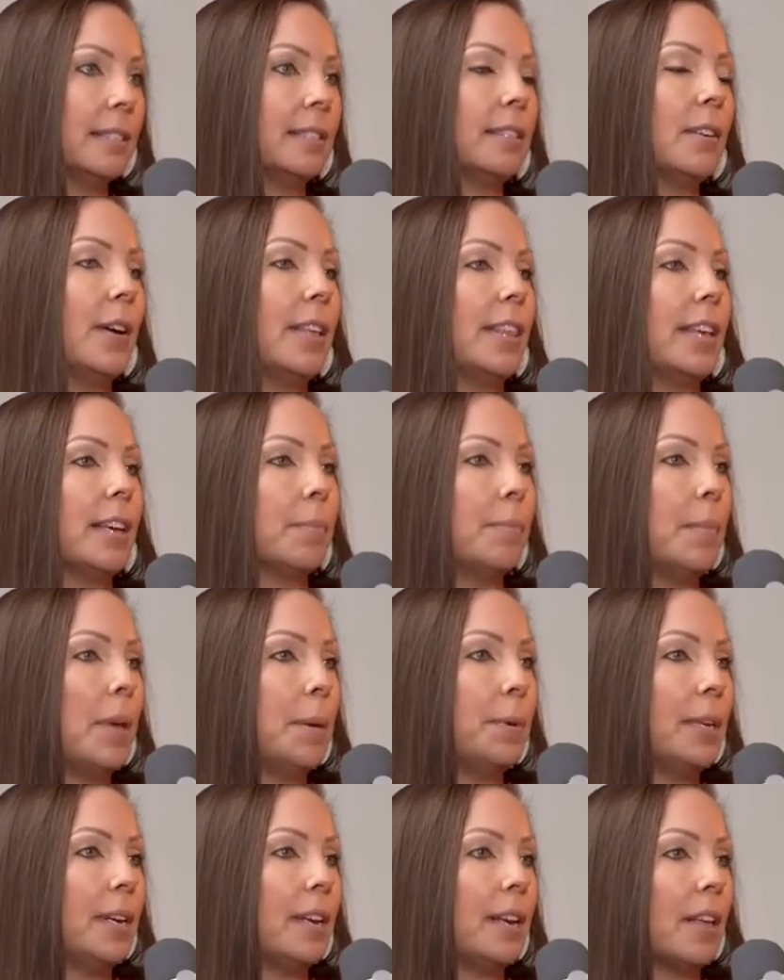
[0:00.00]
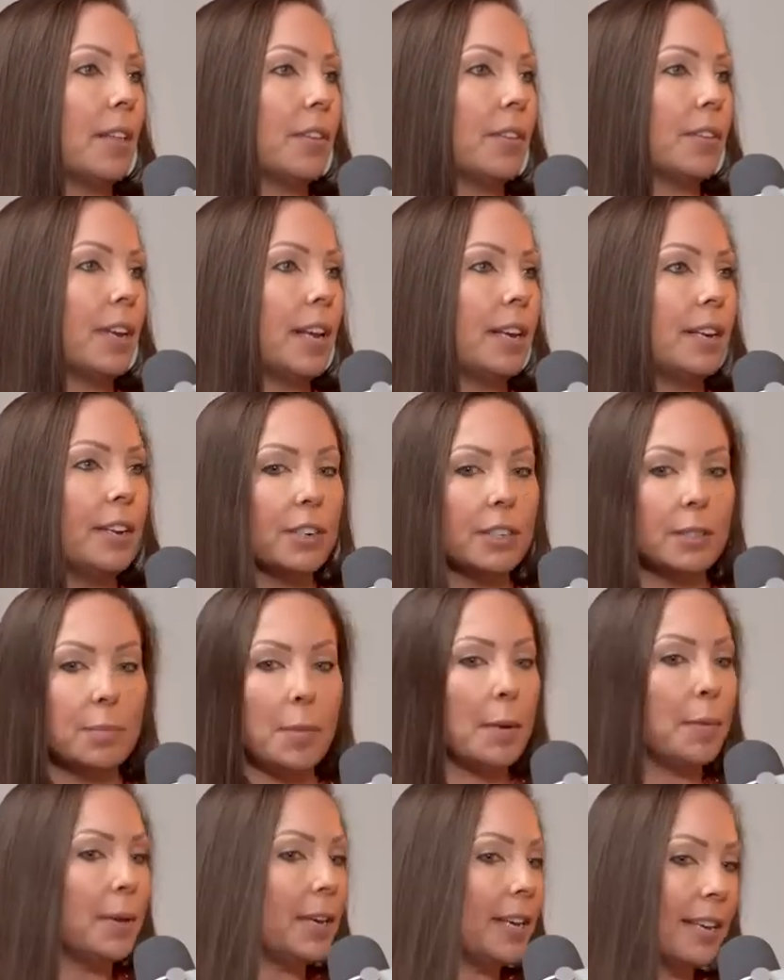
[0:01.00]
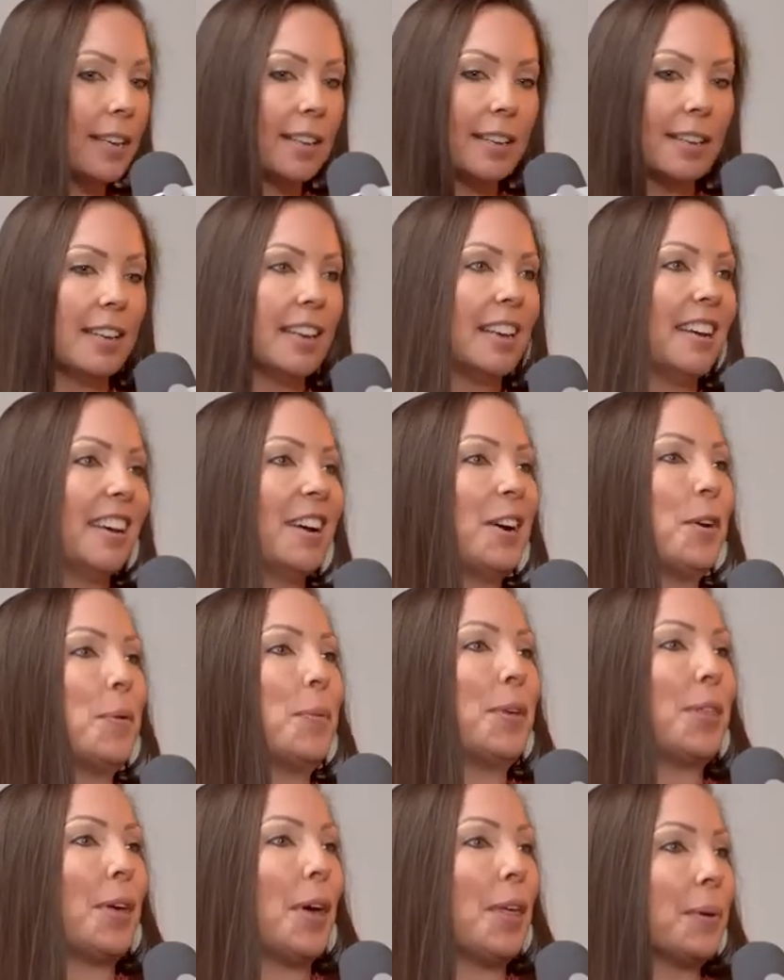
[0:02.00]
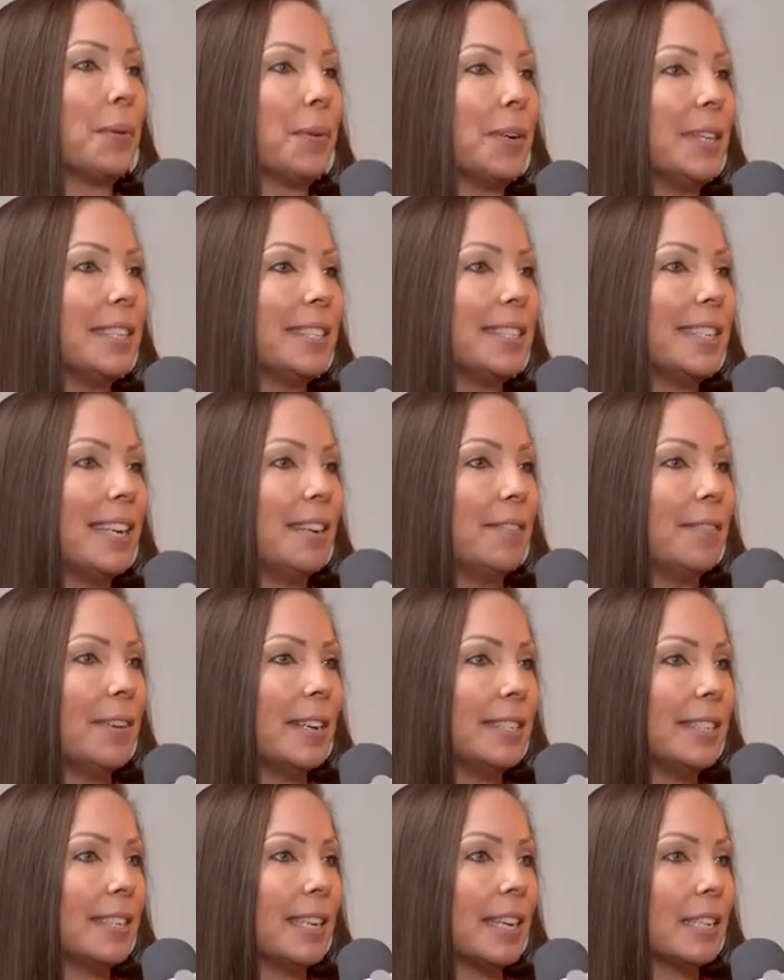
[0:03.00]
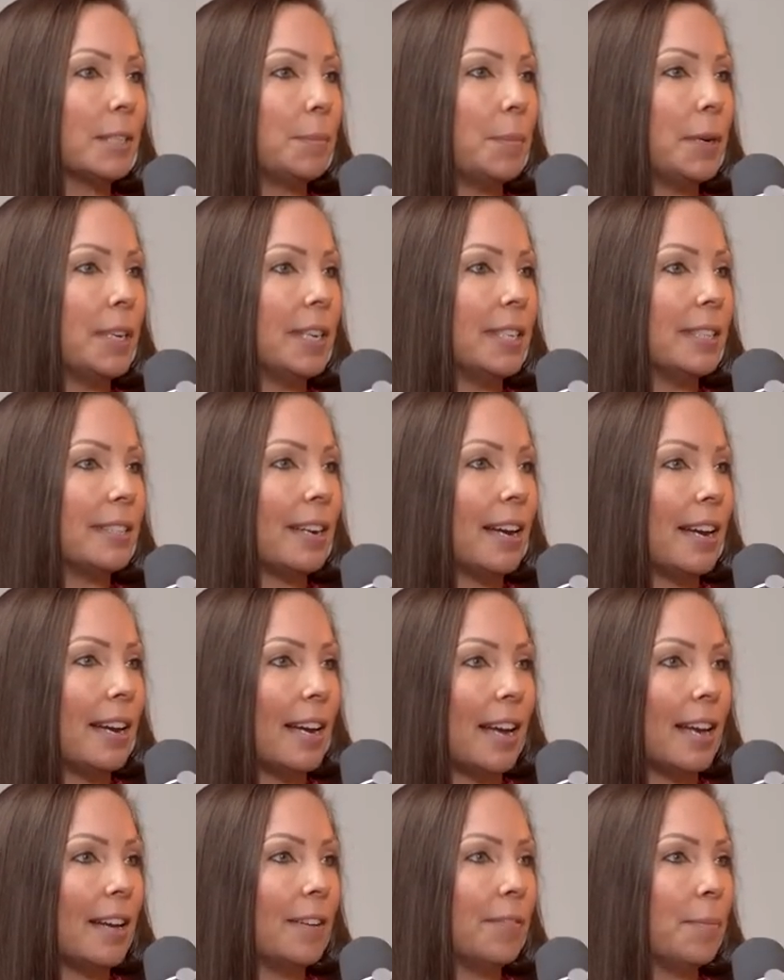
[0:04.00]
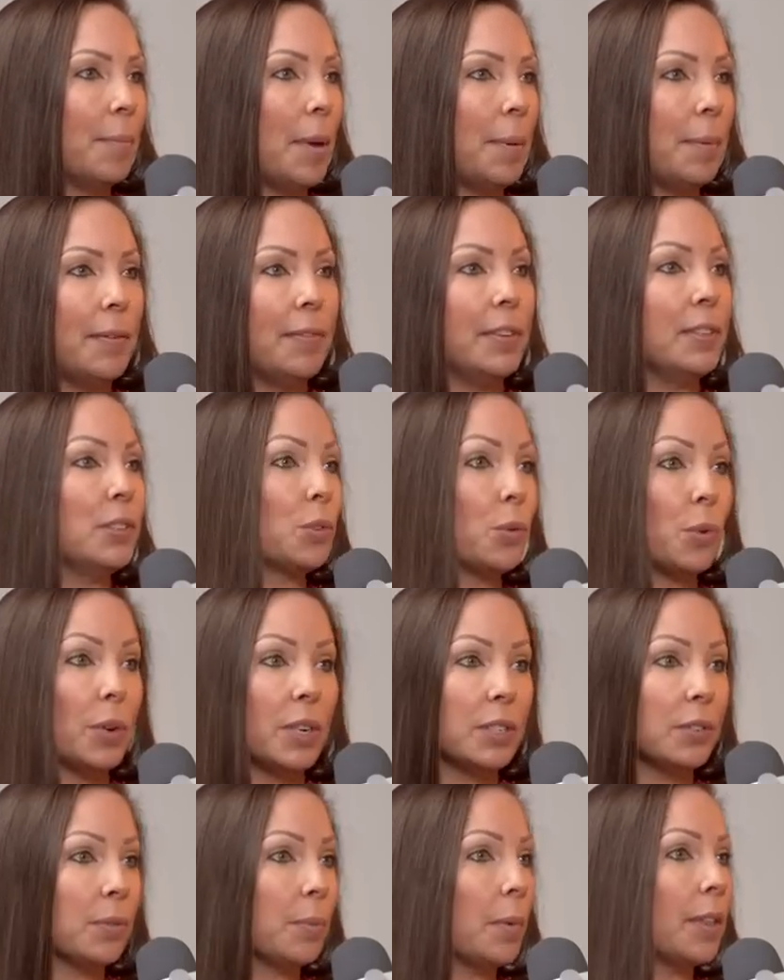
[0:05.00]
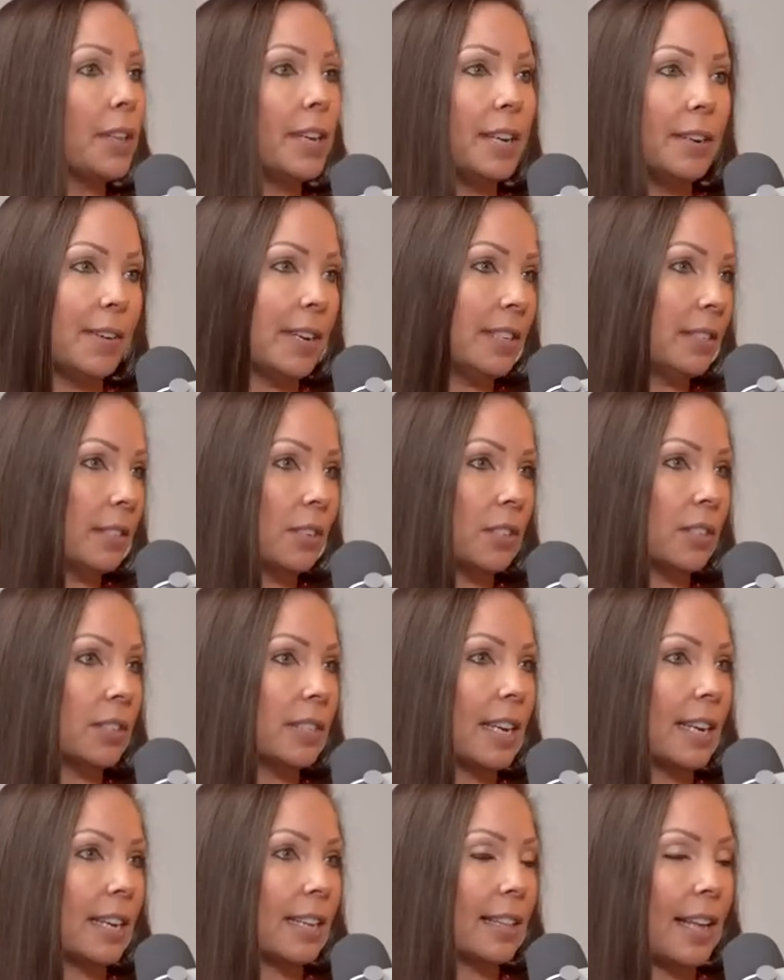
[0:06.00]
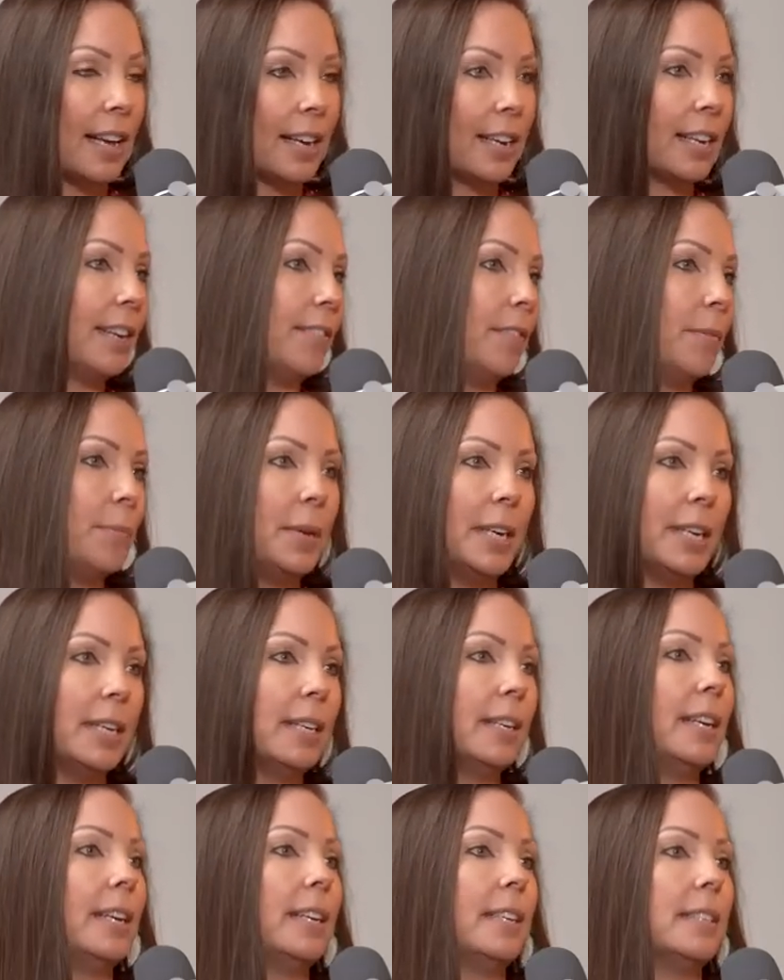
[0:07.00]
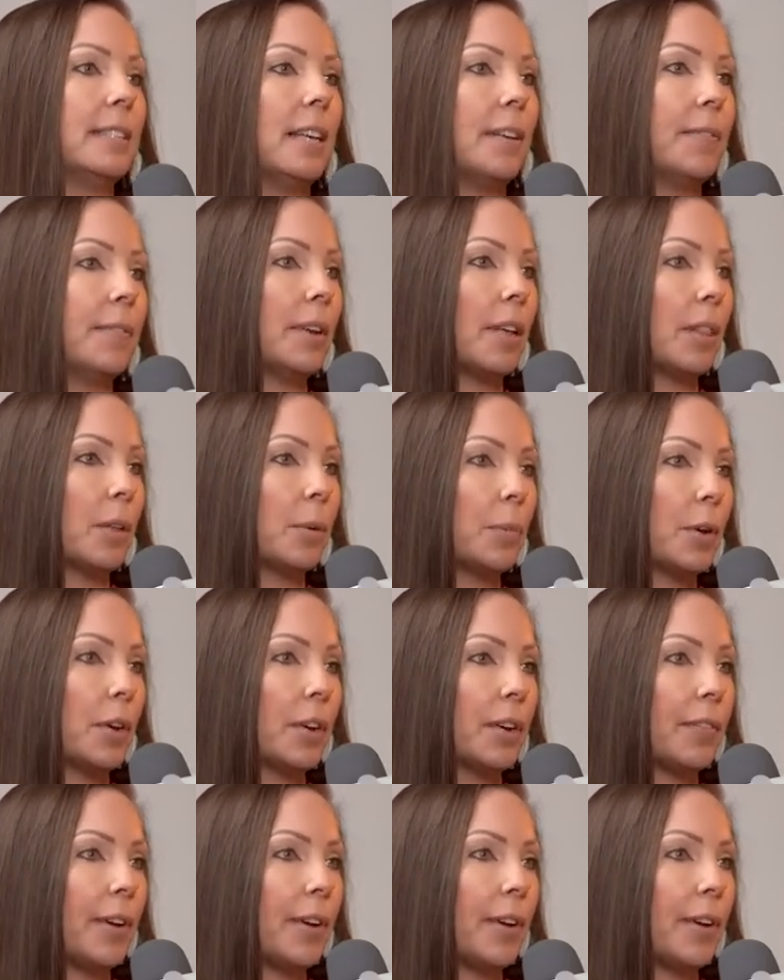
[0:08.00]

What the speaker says: So I think maybe in another 10 years, maybe with all the real estate investing experience that I have, maybe even stories from all the investors, like that could even be in itself another book,